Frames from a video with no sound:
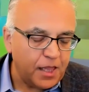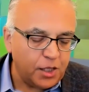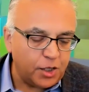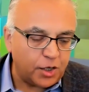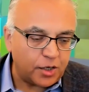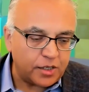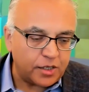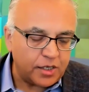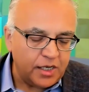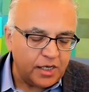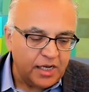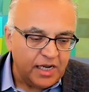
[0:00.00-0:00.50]

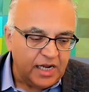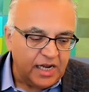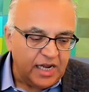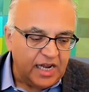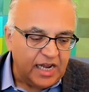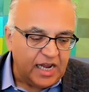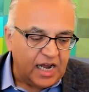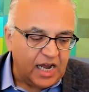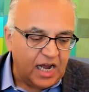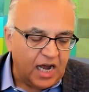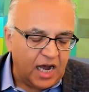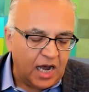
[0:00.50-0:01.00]
Look,
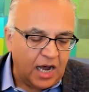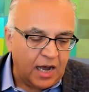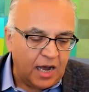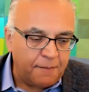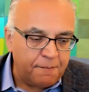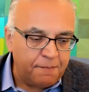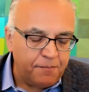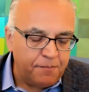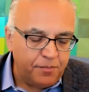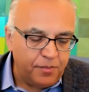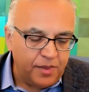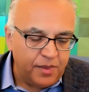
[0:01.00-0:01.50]

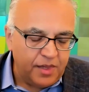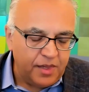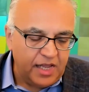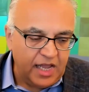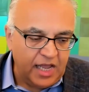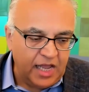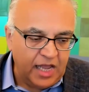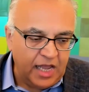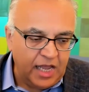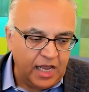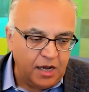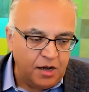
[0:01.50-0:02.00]

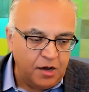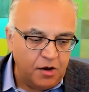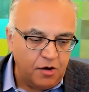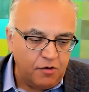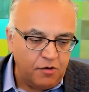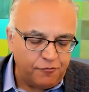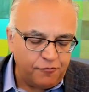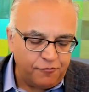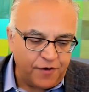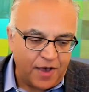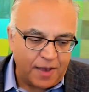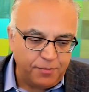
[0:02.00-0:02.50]
in
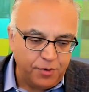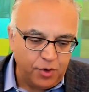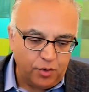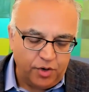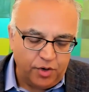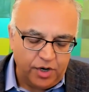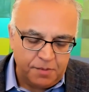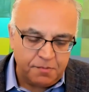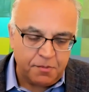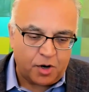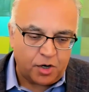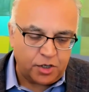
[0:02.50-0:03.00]

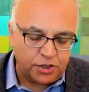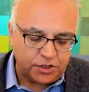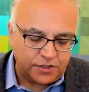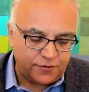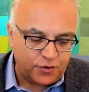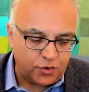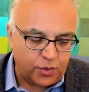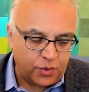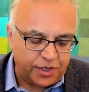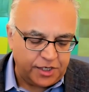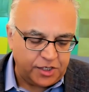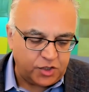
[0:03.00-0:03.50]
February, March of
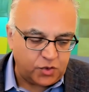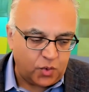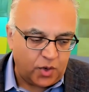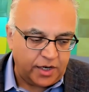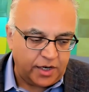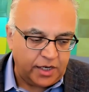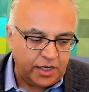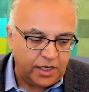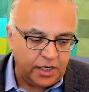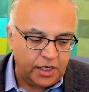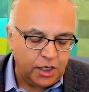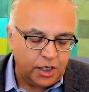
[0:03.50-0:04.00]

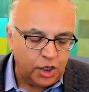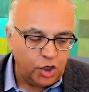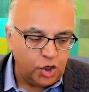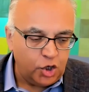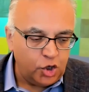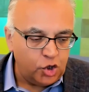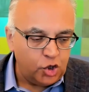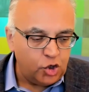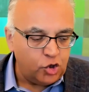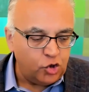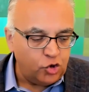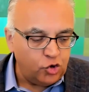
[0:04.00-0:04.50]
2020,
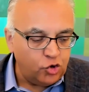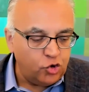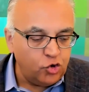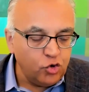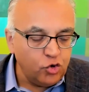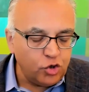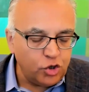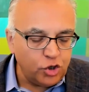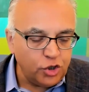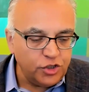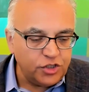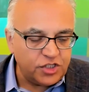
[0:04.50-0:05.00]

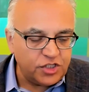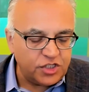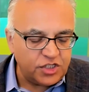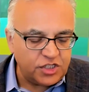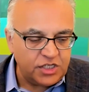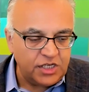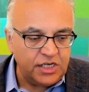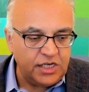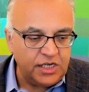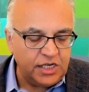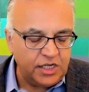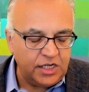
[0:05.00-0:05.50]
you could
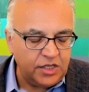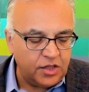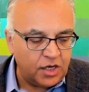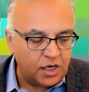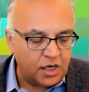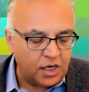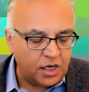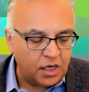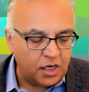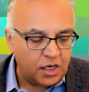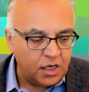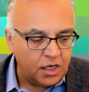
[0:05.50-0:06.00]
see
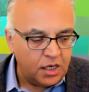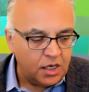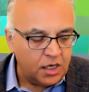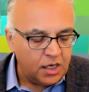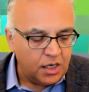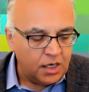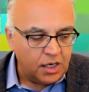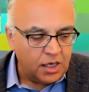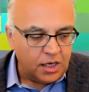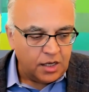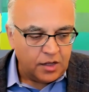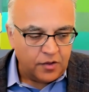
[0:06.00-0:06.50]
the
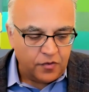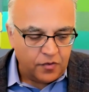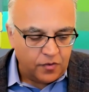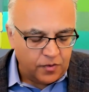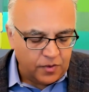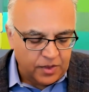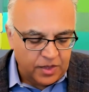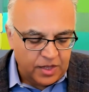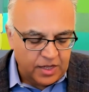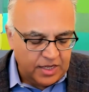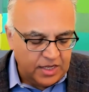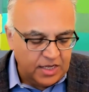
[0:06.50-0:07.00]

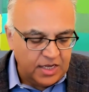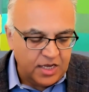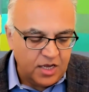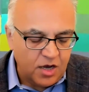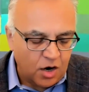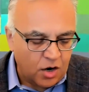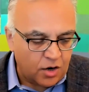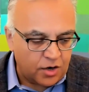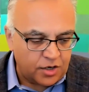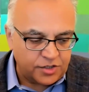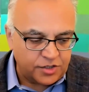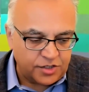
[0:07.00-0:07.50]

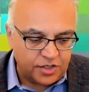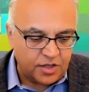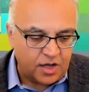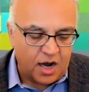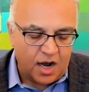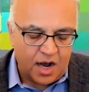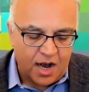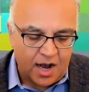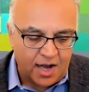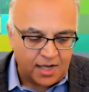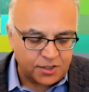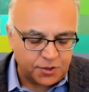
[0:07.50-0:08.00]
ERs and the
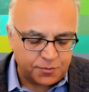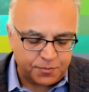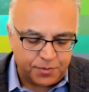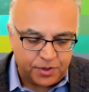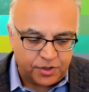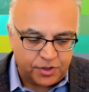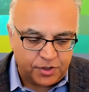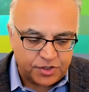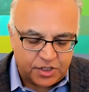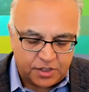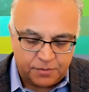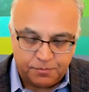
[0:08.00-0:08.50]

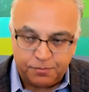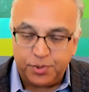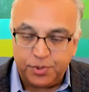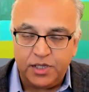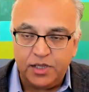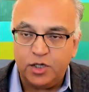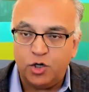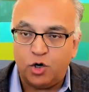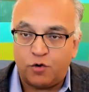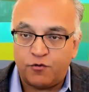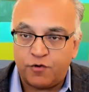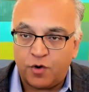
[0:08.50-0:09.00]
hospitals
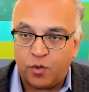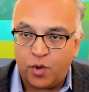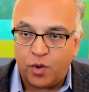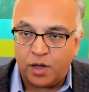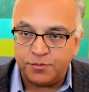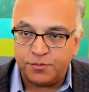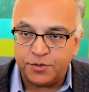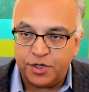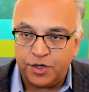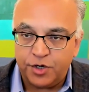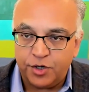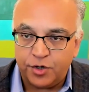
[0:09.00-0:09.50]
completely
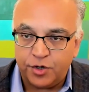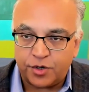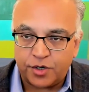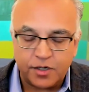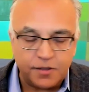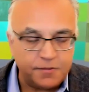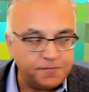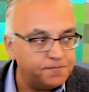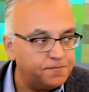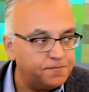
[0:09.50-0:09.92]
overwhelmed in New York.